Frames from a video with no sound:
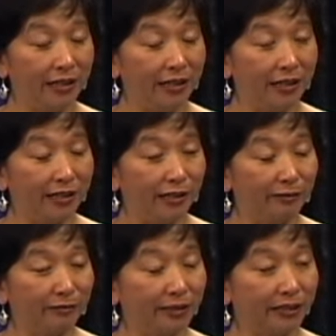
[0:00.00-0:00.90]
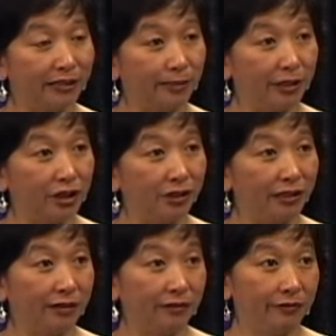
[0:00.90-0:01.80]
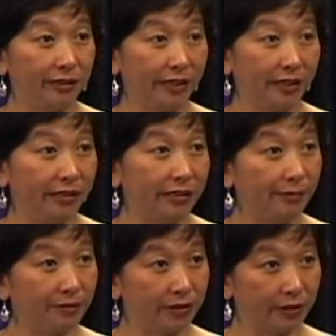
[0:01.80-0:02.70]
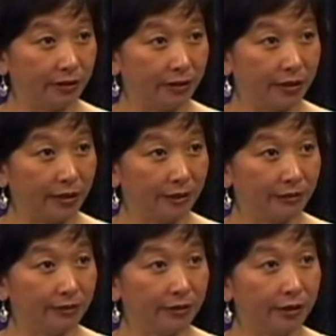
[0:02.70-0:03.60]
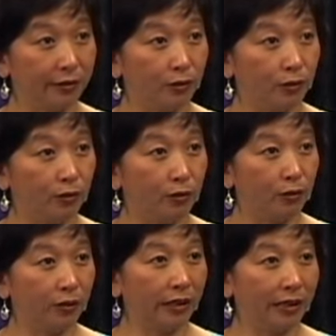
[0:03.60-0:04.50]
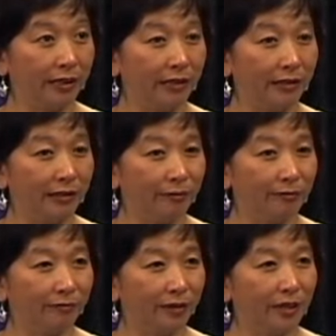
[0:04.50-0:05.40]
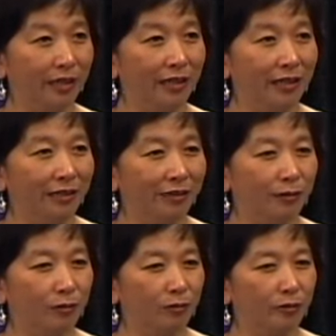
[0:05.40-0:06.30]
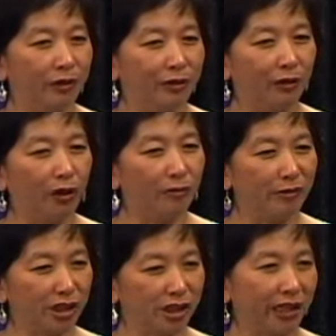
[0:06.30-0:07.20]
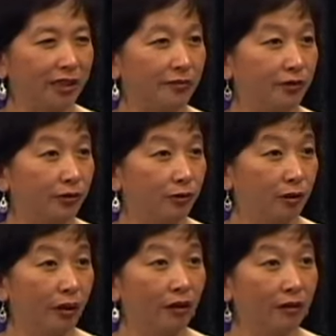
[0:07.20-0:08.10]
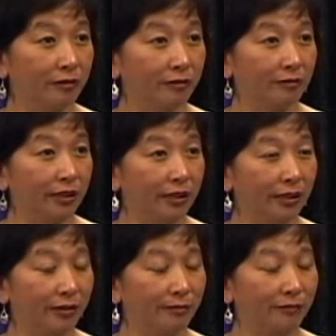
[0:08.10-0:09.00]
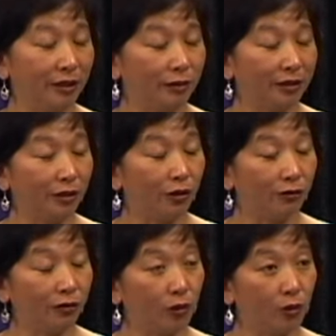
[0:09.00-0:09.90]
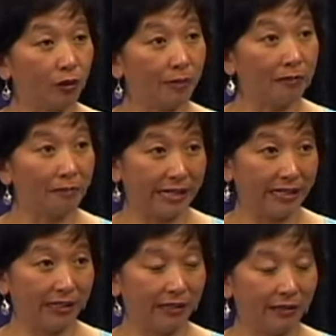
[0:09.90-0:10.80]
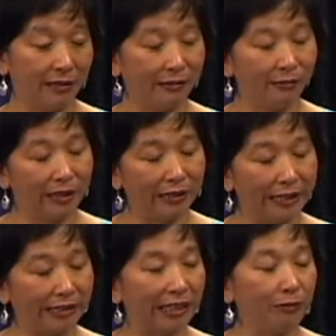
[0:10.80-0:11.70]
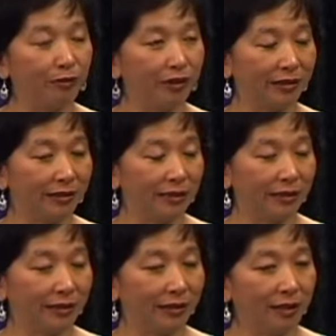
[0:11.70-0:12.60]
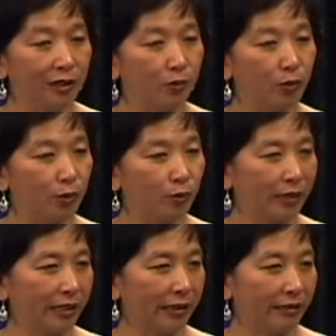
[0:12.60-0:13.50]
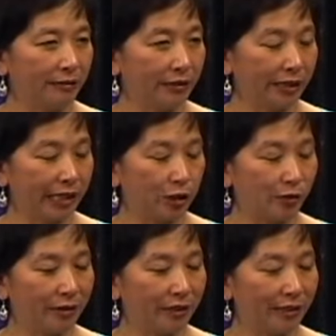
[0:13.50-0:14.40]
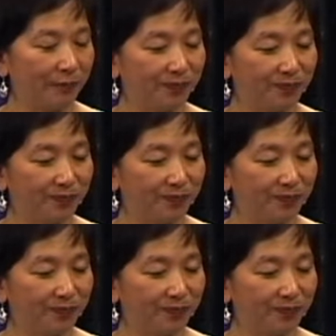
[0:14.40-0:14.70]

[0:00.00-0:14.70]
um, especially if they attempted suicide or, or they um, uh, were on machines for too long. Um, there was a lot of talk about money. Uh, an example is uh, I was working in casualty